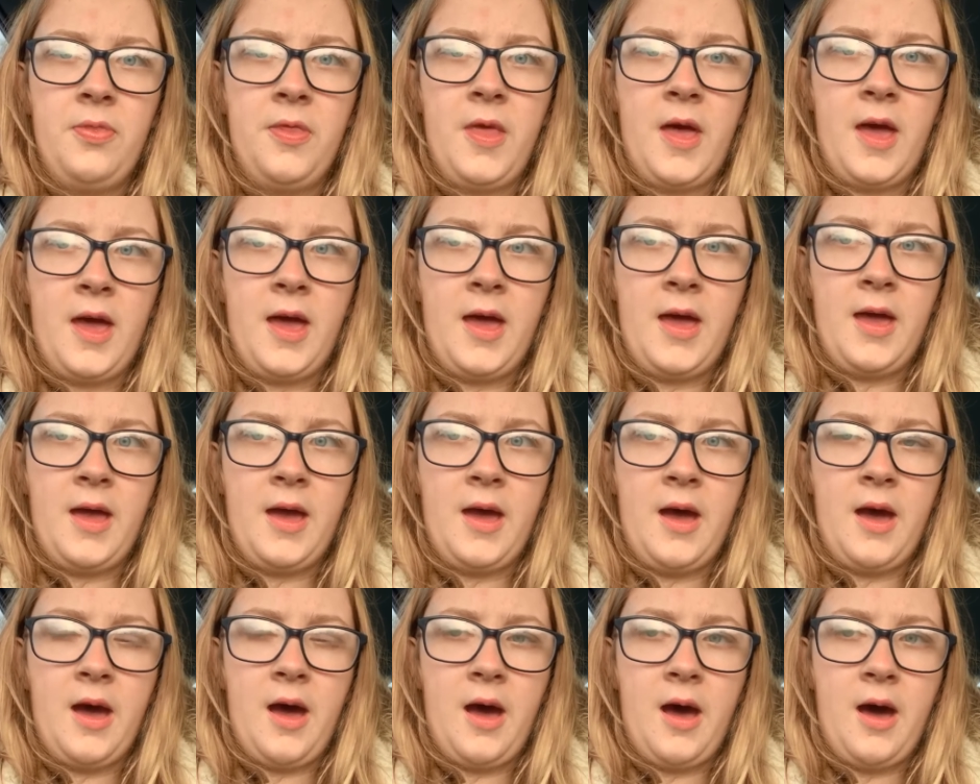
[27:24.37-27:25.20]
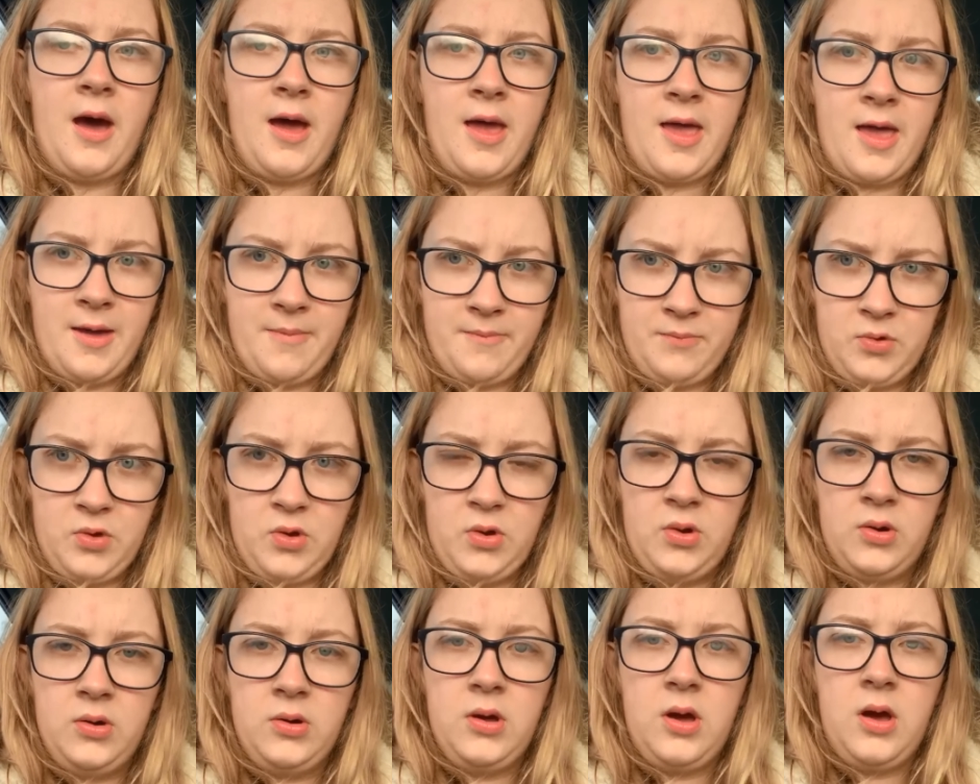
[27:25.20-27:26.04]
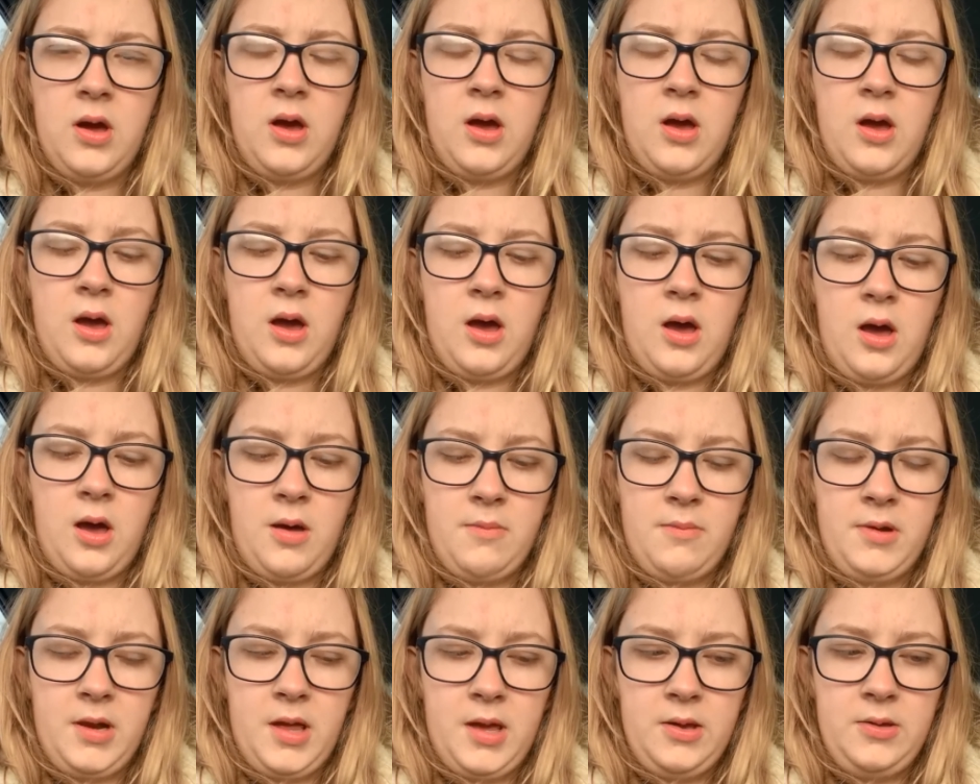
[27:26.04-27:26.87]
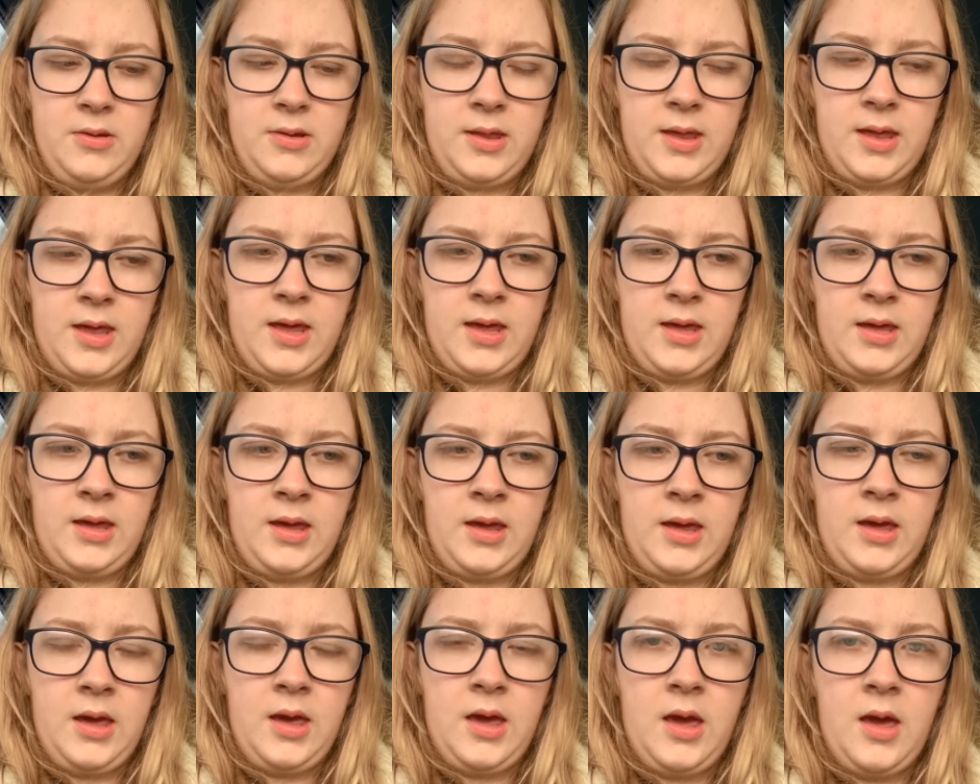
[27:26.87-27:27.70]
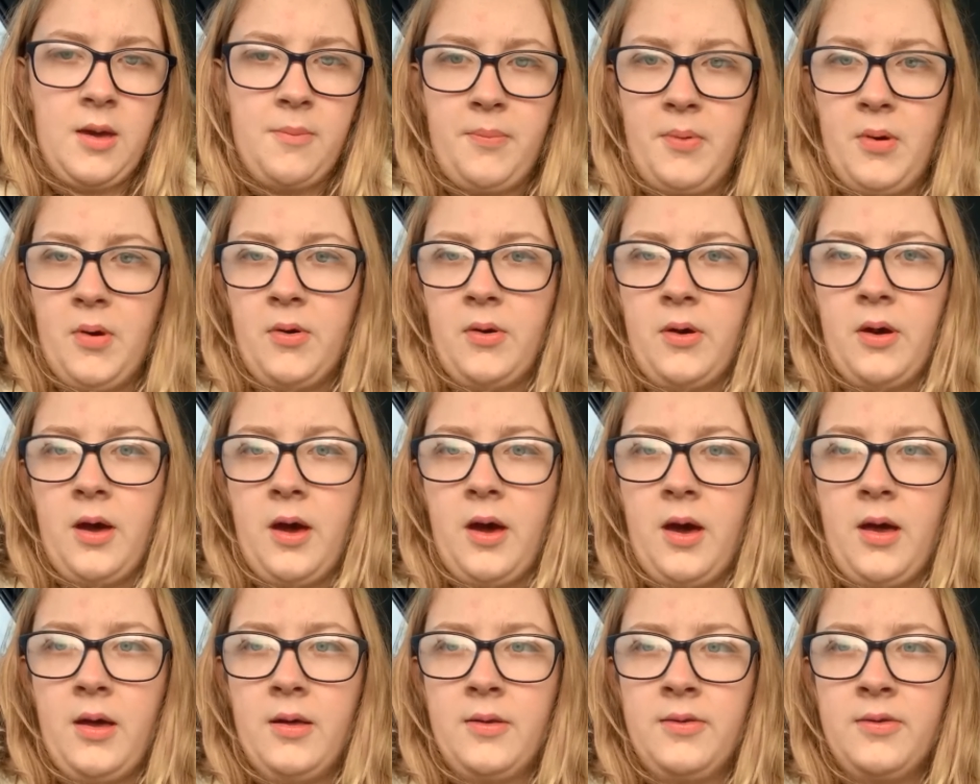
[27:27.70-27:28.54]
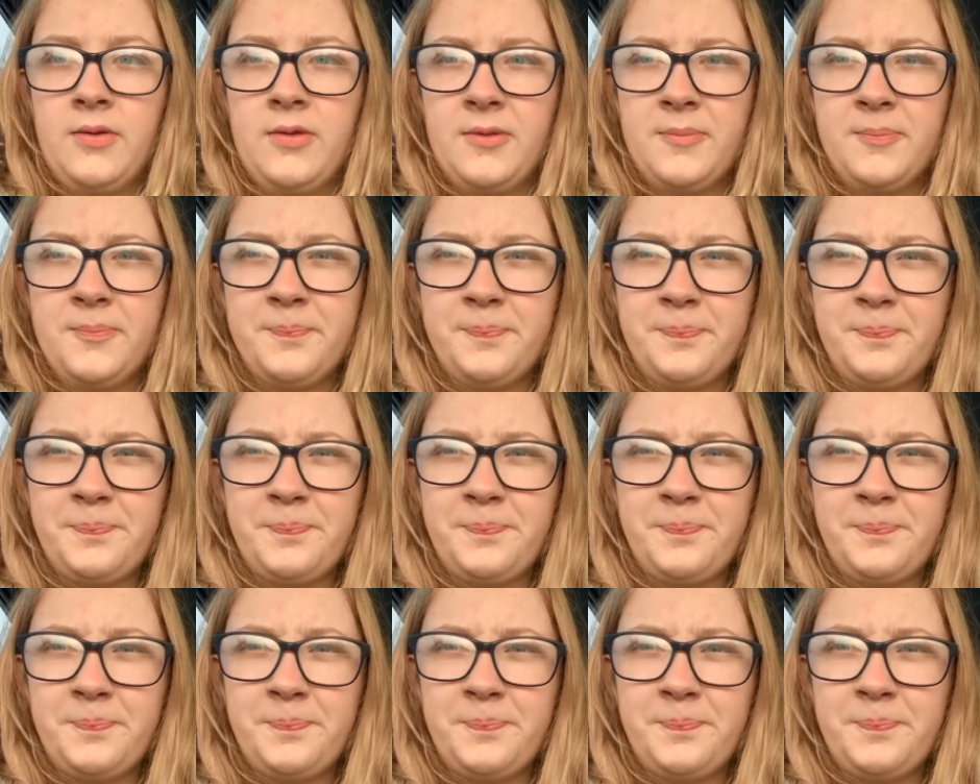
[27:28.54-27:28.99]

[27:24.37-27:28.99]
that I am not uploading a podcast.